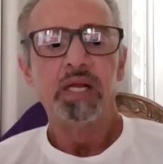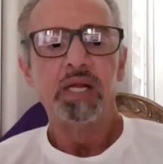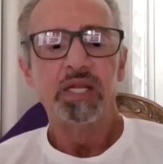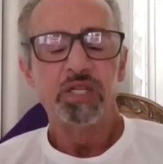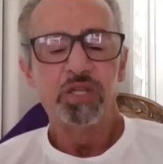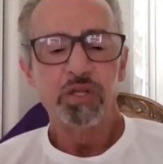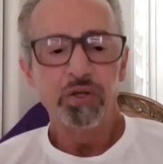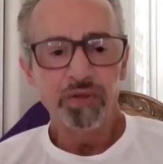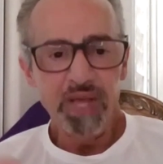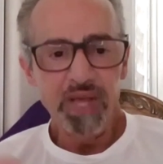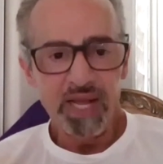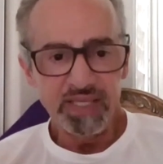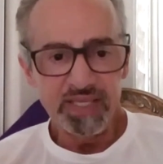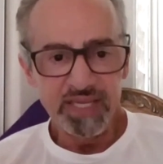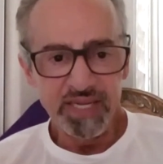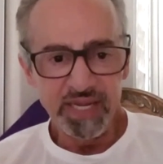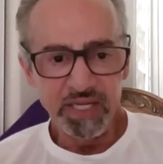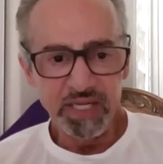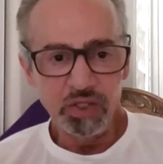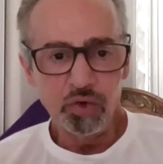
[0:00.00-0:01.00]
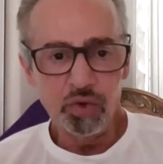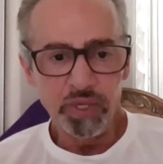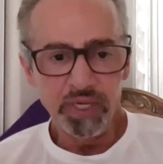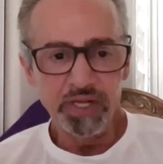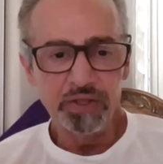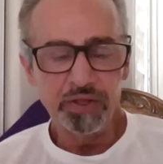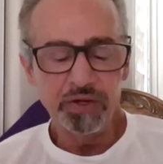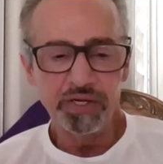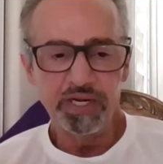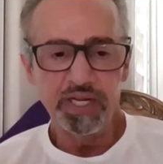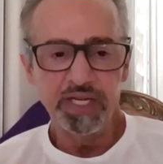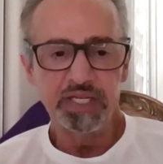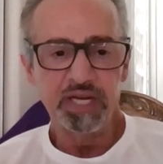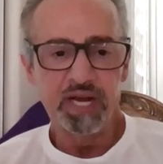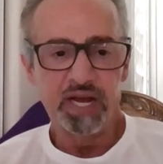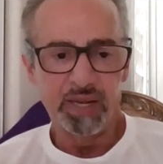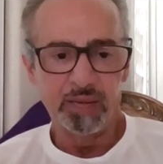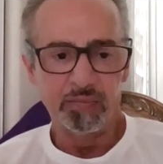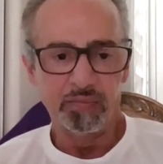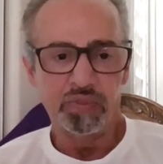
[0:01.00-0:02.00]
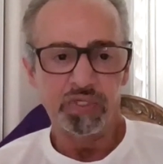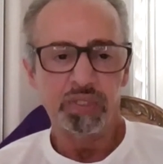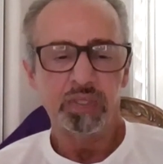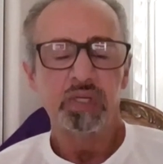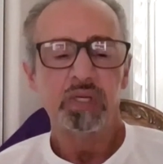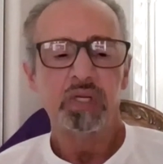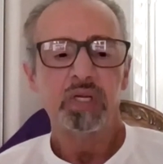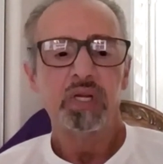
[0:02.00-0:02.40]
And do that 10, 20, 30 times.